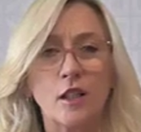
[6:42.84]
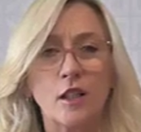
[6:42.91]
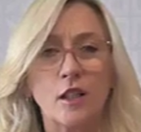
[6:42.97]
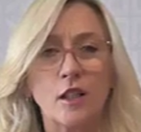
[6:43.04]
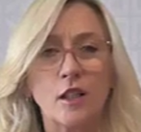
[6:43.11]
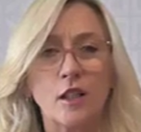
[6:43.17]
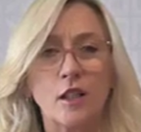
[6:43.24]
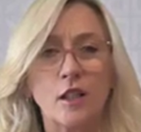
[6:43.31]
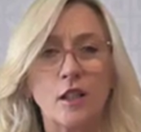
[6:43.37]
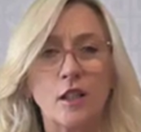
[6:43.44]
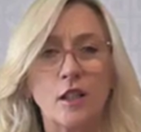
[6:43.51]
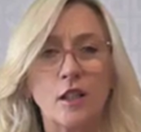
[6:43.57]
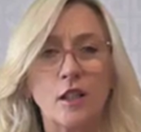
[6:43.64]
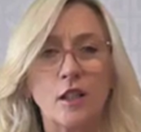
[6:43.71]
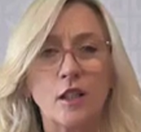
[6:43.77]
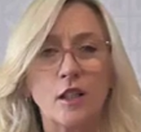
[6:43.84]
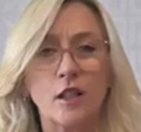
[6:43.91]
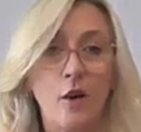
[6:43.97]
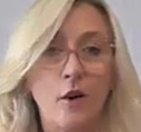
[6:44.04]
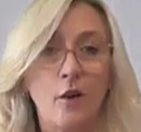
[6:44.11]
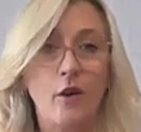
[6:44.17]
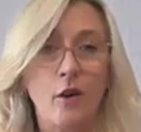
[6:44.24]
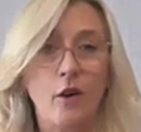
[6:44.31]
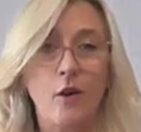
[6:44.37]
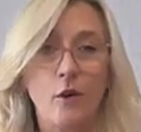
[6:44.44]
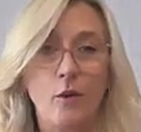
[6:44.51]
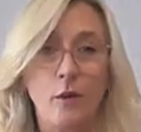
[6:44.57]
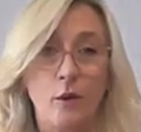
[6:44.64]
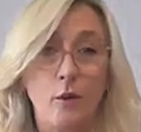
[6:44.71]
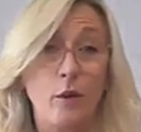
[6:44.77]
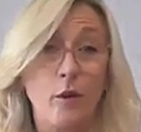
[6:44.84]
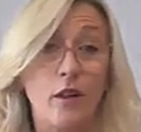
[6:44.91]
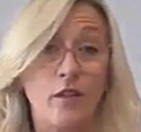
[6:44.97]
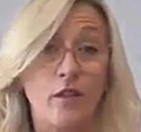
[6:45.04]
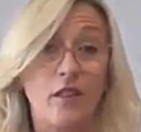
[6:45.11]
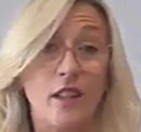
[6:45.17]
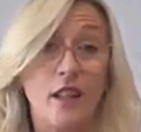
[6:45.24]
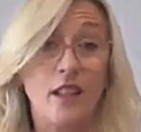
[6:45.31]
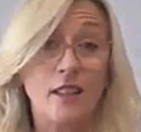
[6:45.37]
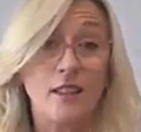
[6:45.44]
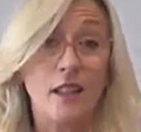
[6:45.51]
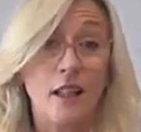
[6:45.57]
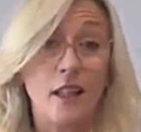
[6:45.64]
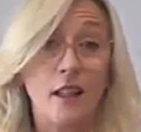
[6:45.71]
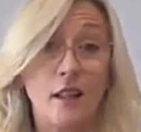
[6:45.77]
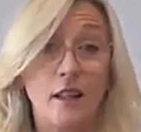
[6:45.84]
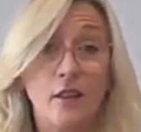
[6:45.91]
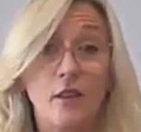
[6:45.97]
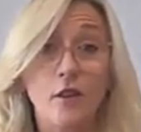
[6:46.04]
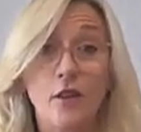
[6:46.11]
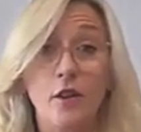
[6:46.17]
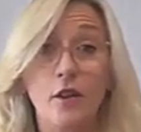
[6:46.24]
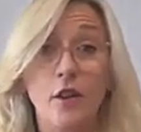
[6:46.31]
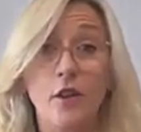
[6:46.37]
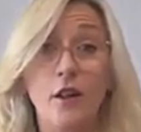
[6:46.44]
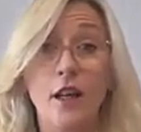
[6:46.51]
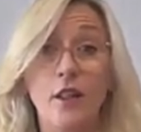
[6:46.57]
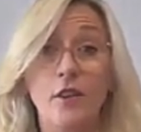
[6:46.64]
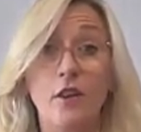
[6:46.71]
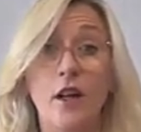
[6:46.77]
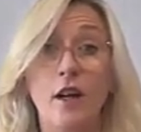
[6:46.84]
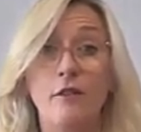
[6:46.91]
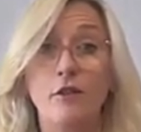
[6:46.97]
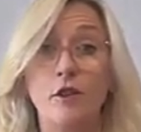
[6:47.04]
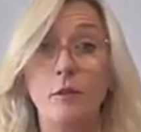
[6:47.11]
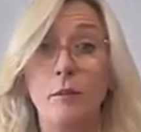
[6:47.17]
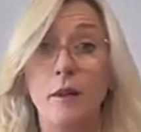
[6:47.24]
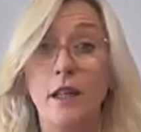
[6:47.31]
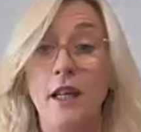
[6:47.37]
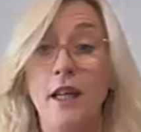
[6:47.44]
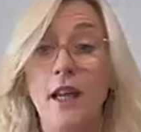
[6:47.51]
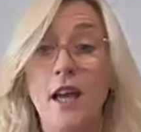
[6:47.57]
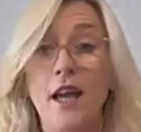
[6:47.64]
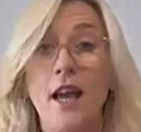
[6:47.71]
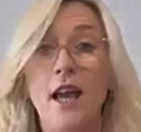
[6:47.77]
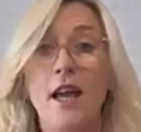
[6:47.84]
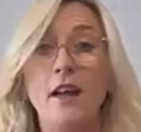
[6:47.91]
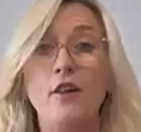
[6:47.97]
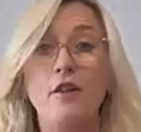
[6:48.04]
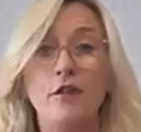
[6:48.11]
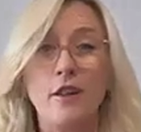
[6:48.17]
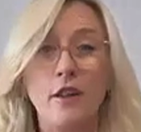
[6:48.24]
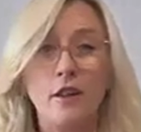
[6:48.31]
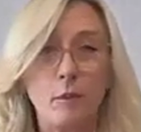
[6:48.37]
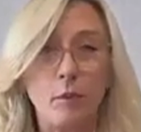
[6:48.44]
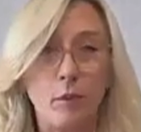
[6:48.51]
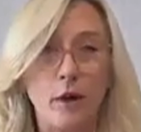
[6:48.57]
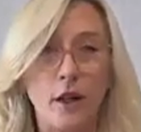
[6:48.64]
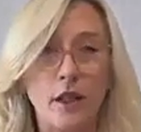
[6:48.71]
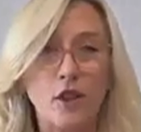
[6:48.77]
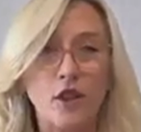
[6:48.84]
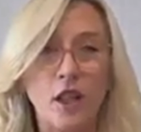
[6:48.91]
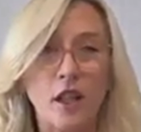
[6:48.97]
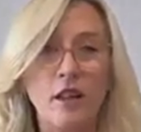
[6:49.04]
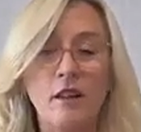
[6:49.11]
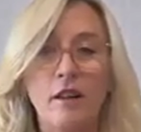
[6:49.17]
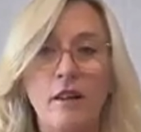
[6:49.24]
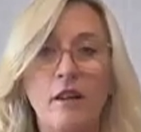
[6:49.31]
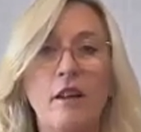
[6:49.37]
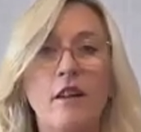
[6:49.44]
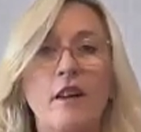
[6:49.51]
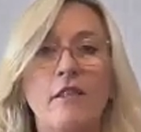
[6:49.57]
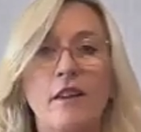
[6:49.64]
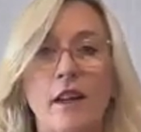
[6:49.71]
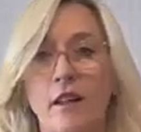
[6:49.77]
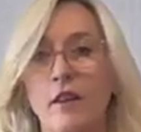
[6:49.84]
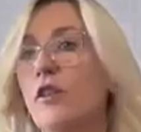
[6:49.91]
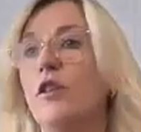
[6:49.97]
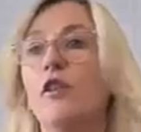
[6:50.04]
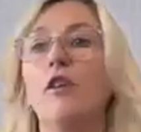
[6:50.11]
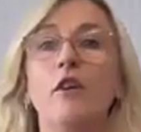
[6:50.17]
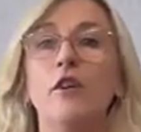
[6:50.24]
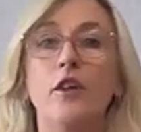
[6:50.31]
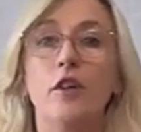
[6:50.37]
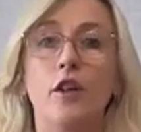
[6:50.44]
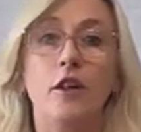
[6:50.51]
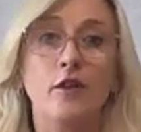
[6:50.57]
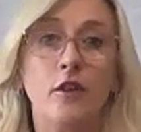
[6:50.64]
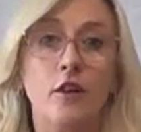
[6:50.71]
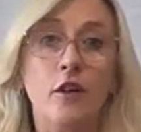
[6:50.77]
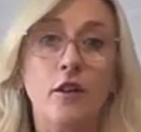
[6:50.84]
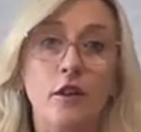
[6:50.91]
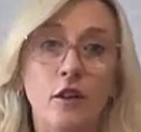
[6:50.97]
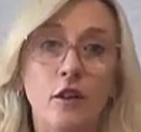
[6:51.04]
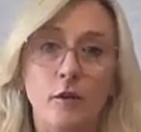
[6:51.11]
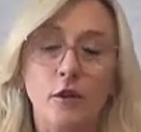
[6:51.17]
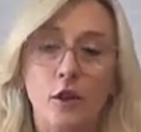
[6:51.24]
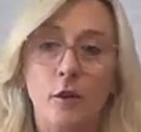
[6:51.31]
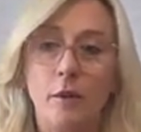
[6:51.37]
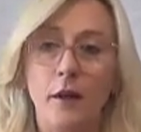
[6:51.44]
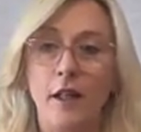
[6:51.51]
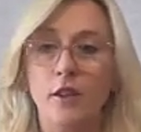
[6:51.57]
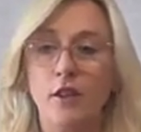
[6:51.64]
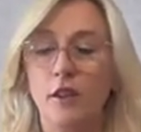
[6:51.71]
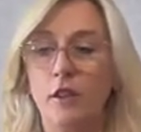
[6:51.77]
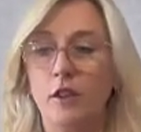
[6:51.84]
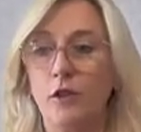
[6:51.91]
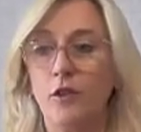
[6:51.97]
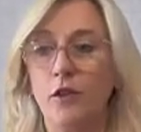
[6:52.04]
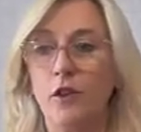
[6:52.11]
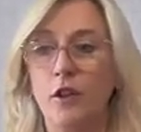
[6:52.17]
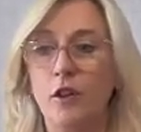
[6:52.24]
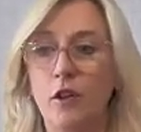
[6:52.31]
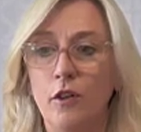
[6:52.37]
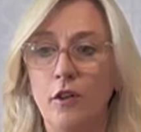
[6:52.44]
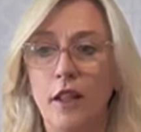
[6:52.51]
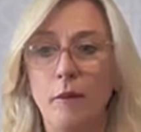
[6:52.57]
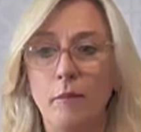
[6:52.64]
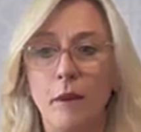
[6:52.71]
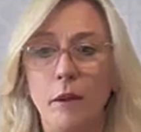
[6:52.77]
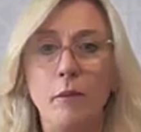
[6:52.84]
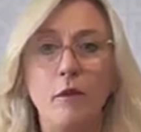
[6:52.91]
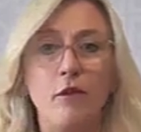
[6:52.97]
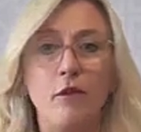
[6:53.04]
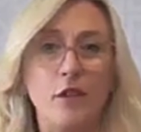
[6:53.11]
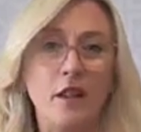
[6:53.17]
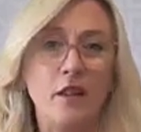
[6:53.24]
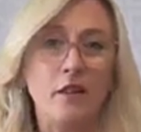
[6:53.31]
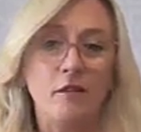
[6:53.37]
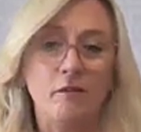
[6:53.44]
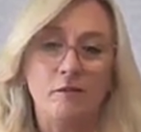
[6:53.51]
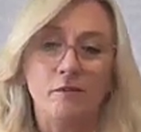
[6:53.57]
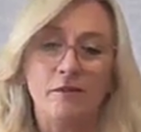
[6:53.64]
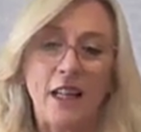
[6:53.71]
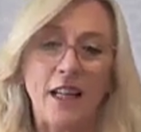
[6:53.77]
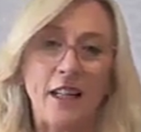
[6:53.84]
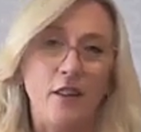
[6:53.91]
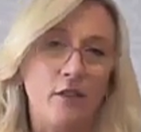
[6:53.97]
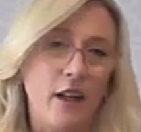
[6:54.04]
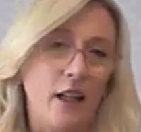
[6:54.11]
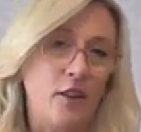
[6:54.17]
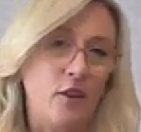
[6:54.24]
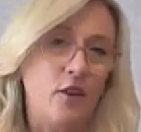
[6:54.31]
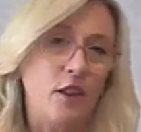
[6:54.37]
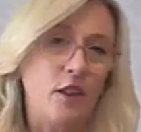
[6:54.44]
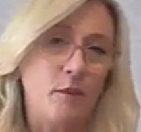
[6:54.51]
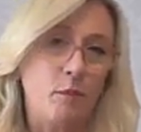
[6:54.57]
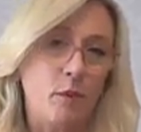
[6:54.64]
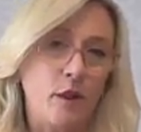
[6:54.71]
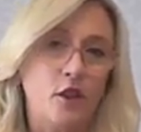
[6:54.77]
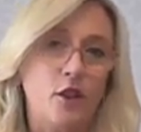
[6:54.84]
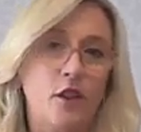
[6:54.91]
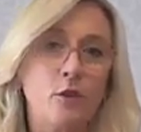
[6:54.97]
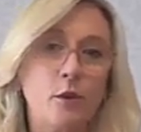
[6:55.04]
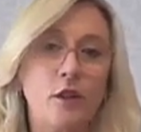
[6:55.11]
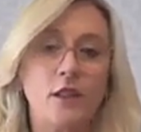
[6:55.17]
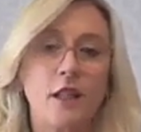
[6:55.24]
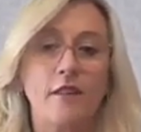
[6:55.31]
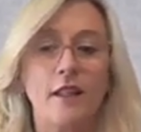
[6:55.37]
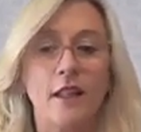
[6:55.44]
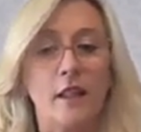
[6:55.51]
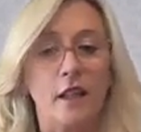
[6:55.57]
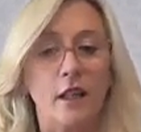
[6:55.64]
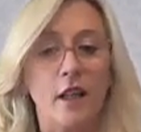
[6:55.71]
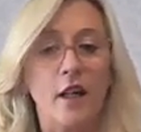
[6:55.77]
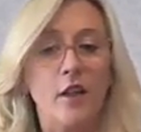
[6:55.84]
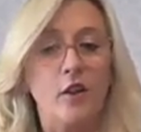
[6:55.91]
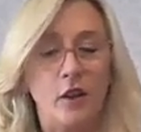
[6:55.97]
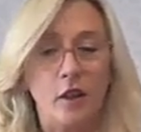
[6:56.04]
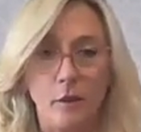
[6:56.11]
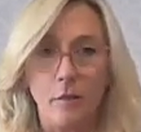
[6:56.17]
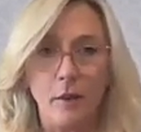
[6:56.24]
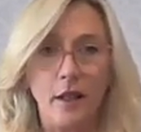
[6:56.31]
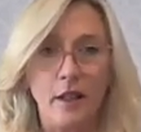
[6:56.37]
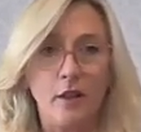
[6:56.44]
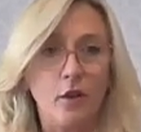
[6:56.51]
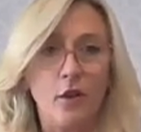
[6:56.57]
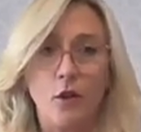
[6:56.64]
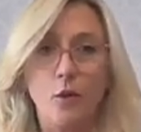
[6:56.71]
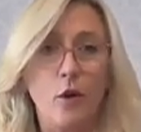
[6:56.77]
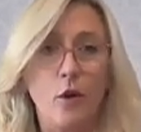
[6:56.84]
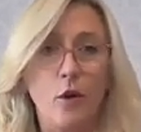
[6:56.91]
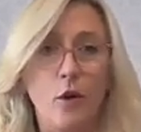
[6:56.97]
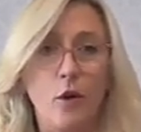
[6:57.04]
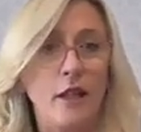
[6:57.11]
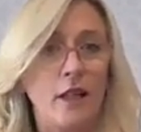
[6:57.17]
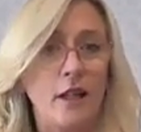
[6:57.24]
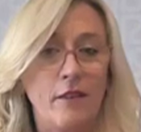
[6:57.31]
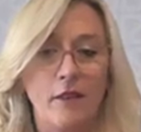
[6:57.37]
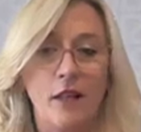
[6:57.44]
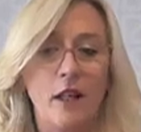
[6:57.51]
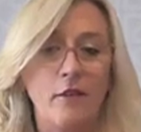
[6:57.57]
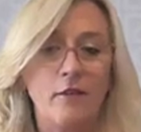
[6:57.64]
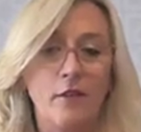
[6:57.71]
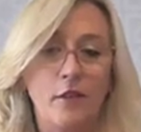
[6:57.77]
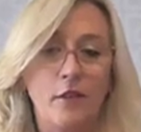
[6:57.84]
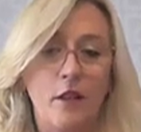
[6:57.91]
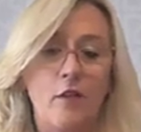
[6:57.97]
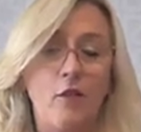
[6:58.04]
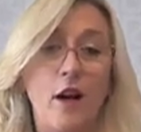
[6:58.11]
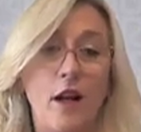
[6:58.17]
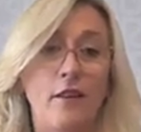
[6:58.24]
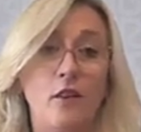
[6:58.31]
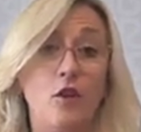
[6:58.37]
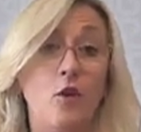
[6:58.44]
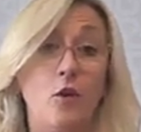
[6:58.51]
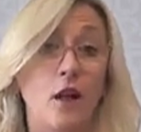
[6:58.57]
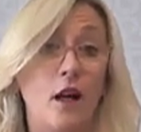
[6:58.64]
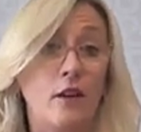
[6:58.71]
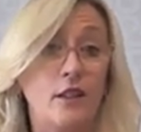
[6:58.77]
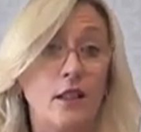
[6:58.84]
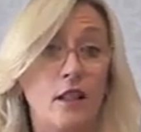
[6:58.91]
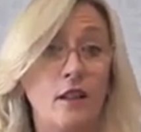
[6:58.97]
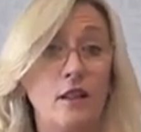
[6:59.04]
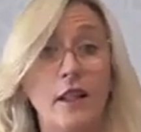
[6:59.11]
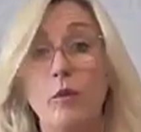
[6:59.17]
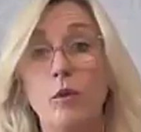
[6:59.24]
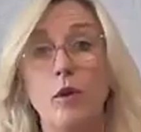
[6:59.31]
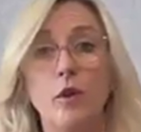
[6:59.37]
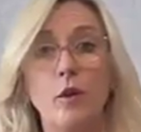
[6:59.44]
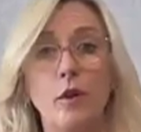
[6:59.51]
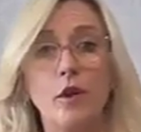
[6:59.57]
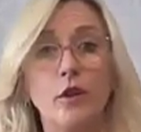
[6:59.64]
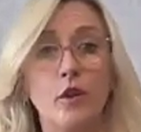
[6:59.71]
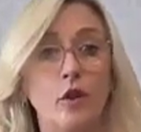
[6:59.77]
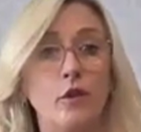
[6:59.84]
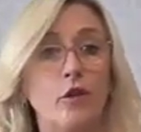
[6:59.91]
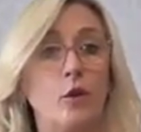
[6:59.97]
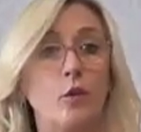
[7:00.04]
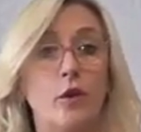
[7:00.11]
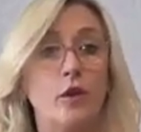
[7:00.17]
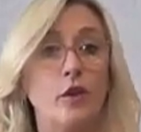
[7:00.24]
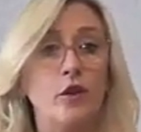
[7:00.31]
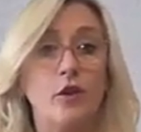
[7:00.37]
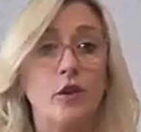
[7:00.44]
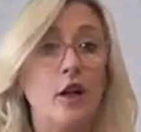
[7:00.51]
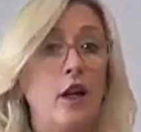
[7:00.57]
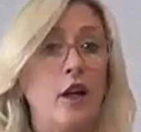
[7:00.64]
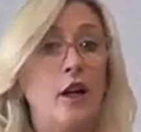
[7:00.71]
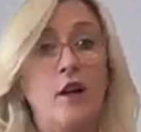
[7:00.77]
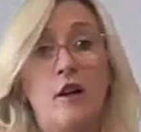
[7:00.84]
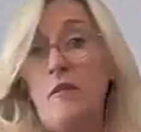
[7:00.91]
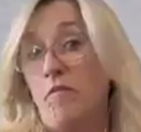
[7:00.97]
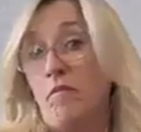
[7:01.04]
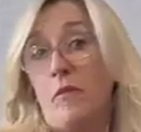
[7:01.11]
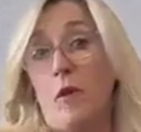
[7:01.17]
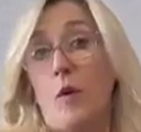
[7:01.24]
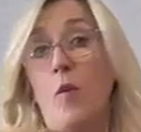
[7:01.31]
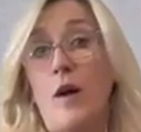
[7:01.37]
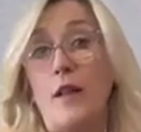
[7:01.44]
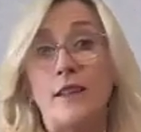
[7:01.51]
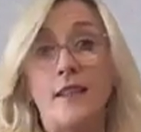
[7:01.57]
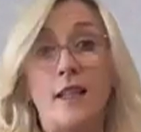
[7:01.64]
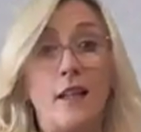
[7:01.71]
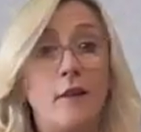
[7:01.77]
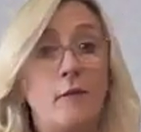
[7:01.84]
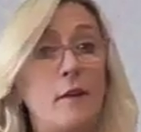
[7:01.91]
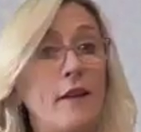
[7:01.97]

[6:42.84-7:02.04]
model and employed, then you have to go along with whatever they say, and you have to be, and you feel the pressure that you're not, if you're not a top agent, or if you're not, that people feel undervalued and pressured. Whereas I think you can be who you want to be and have the life around your lifestyle and what you want to do. If you want to do one sale a